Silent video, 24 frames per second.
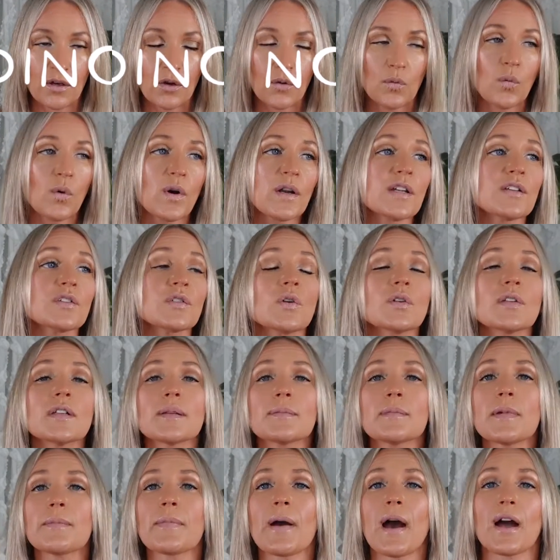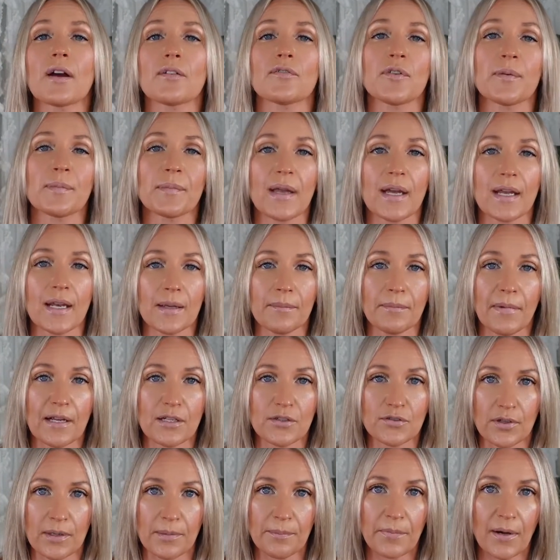What is holding me back from getting my
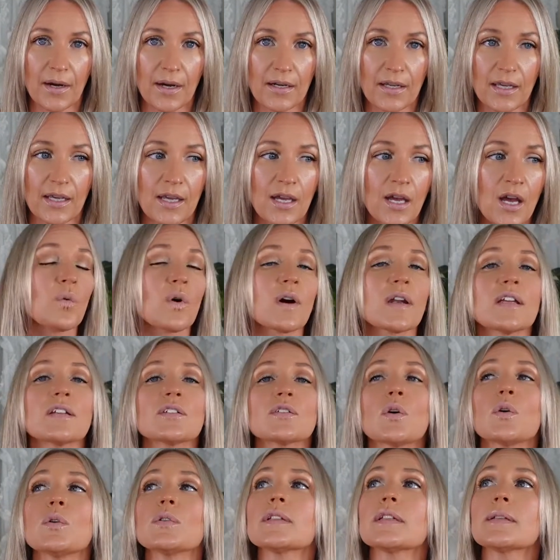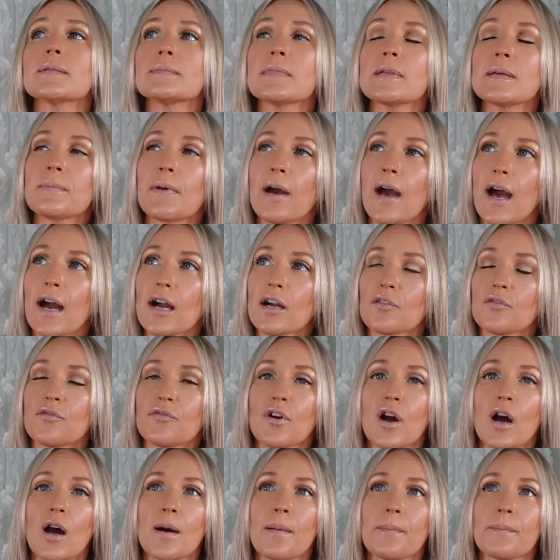dream body? What is holding me back
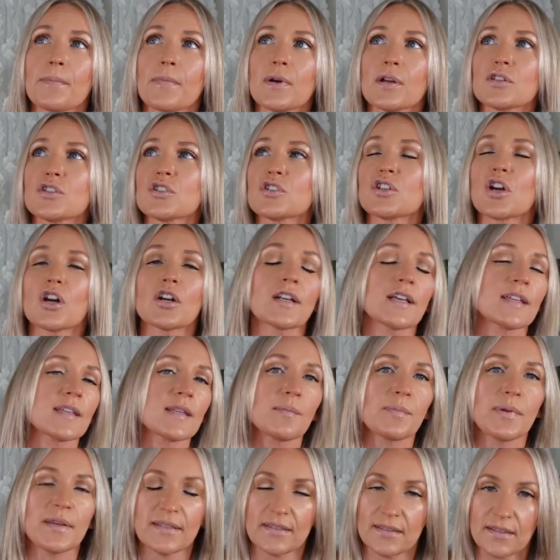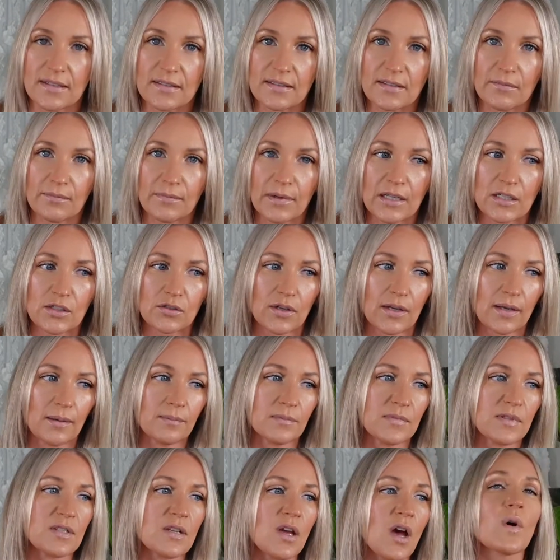from starting the business of my
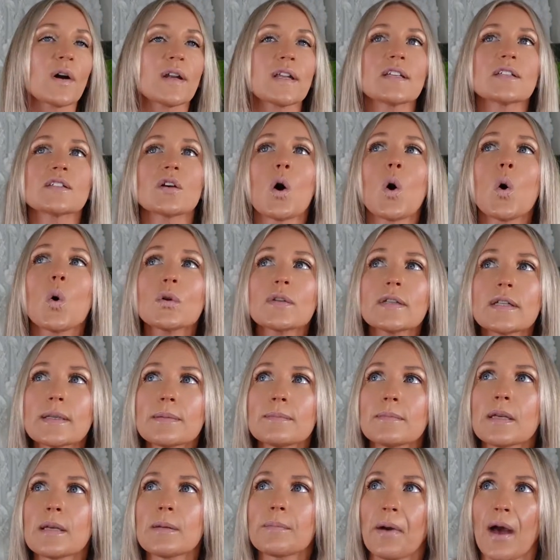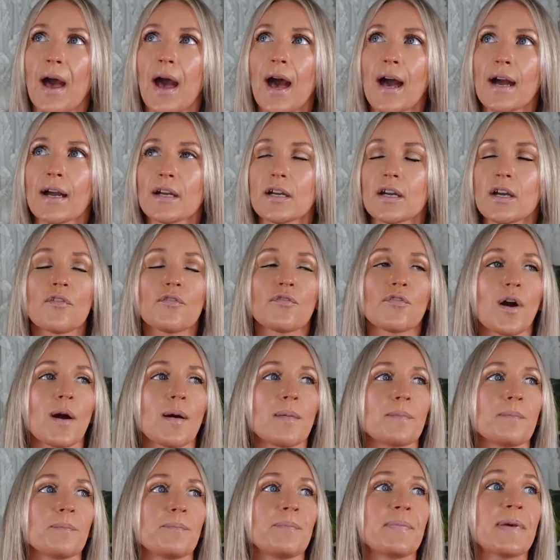dreams? What is holding me back
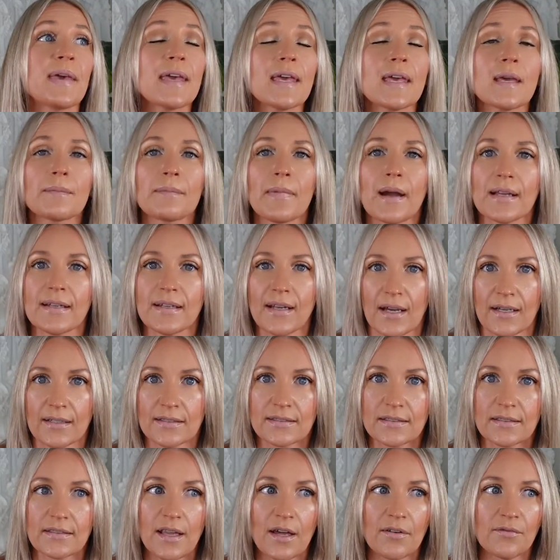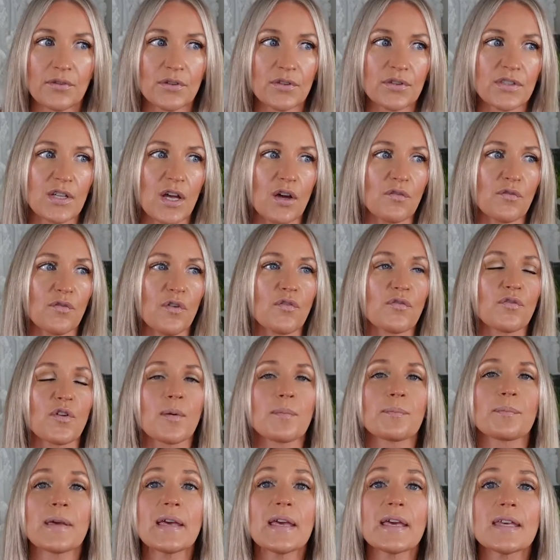from being my next level self,
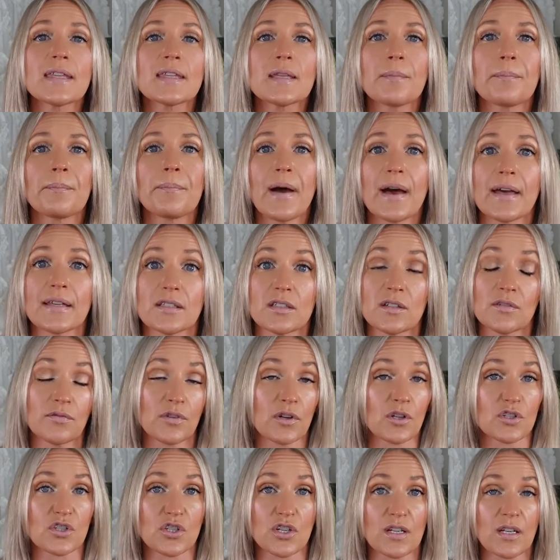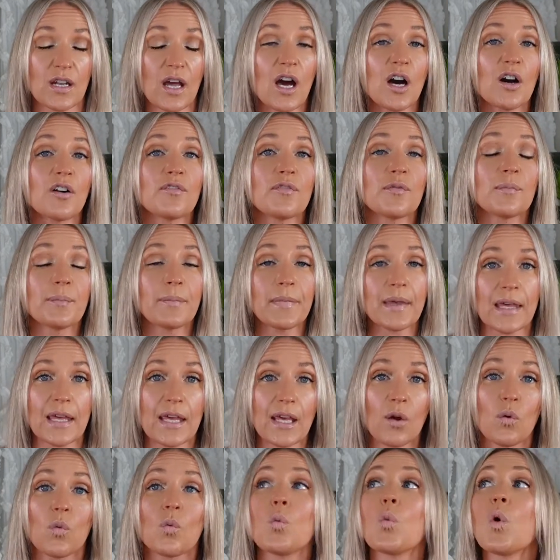from being the best version of
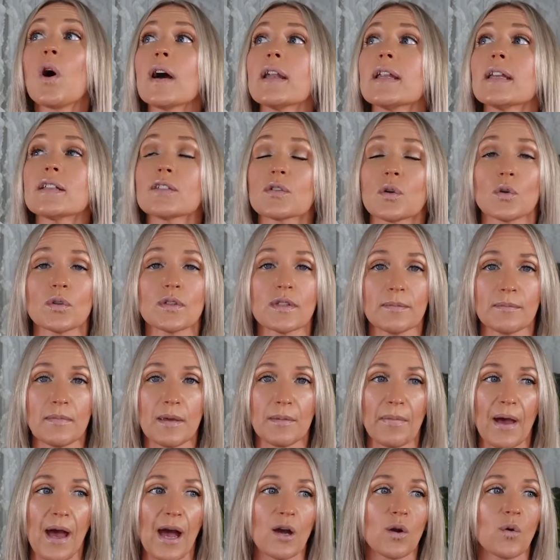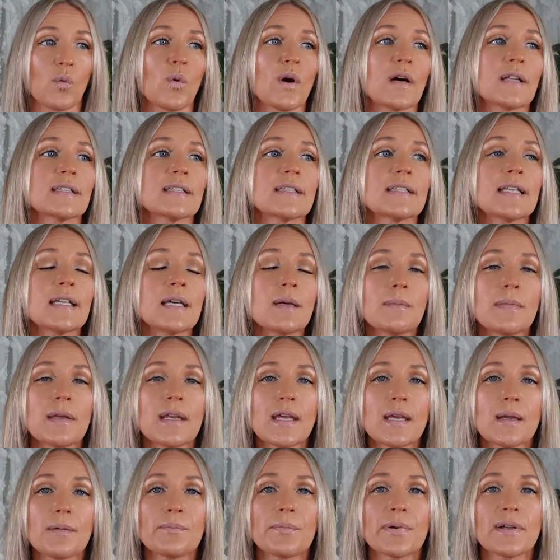me? What is holding me back? What
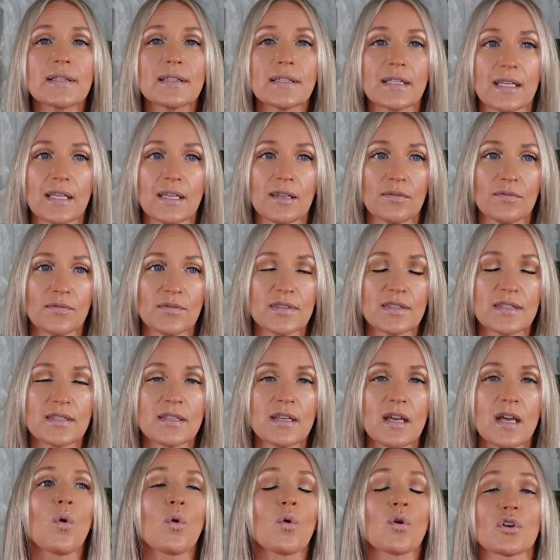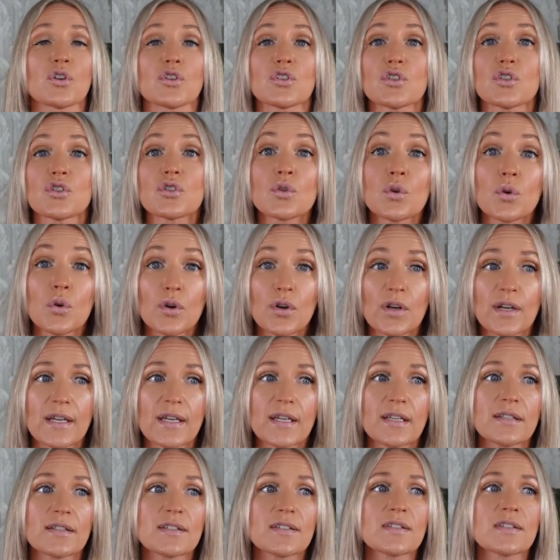limiting beliefs or
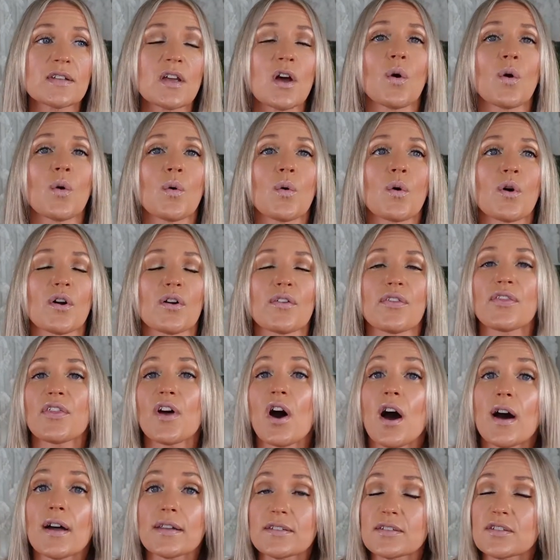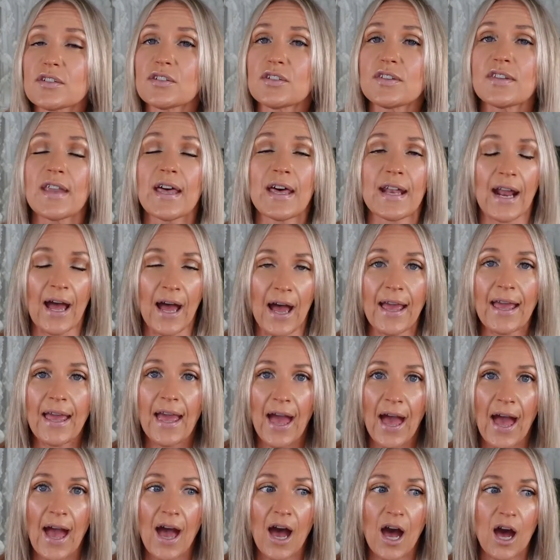stories or thoughts that I
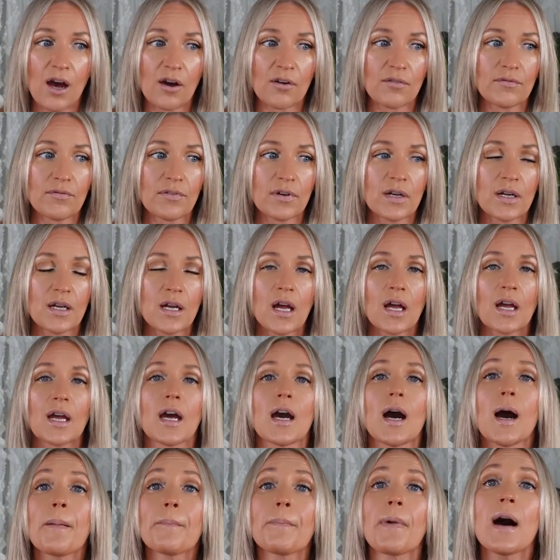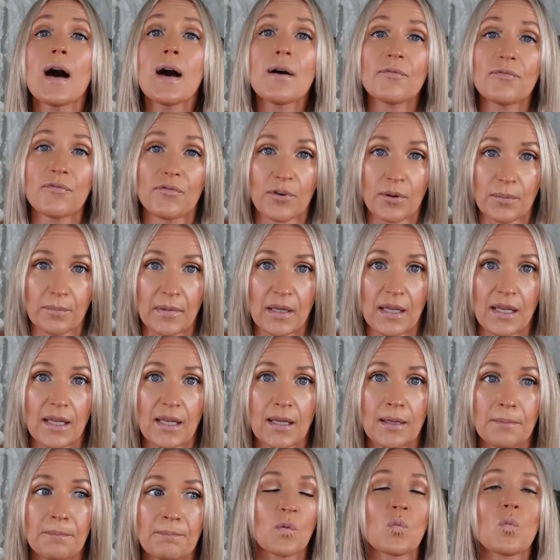have come up for
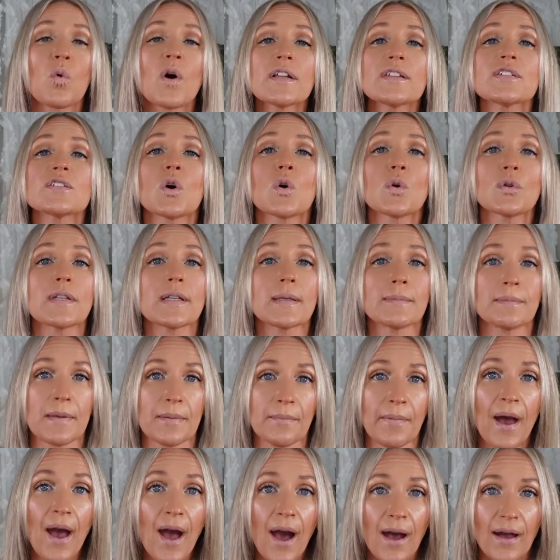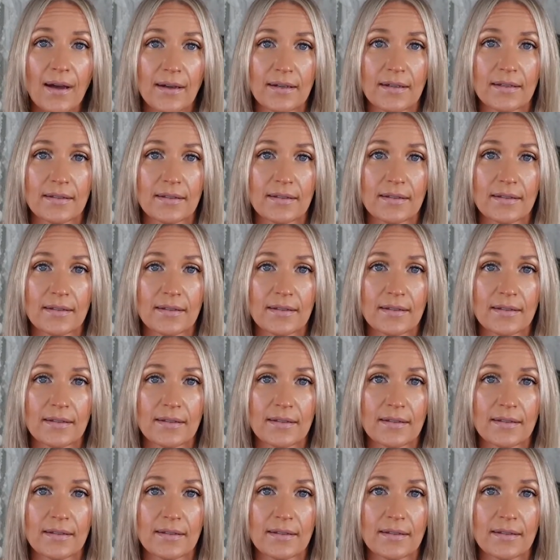me, what's holding me back?